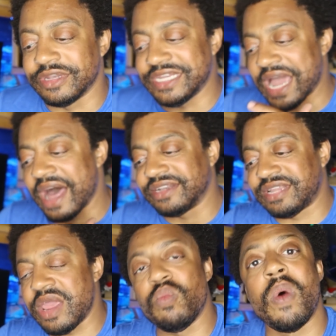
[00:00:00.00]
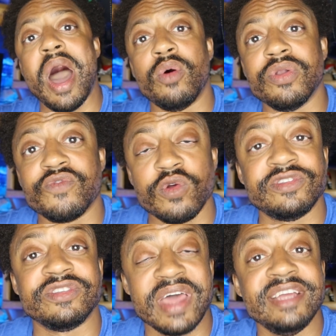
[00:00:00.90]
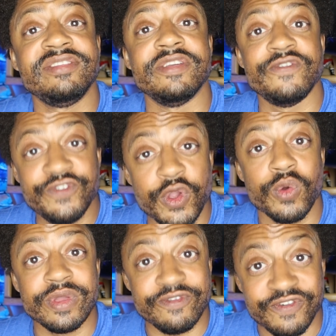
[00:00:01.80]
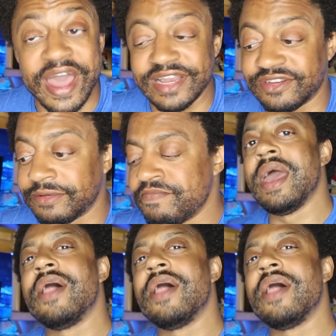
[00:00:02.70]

the Deontay Wilder versus Tyson Fury fight,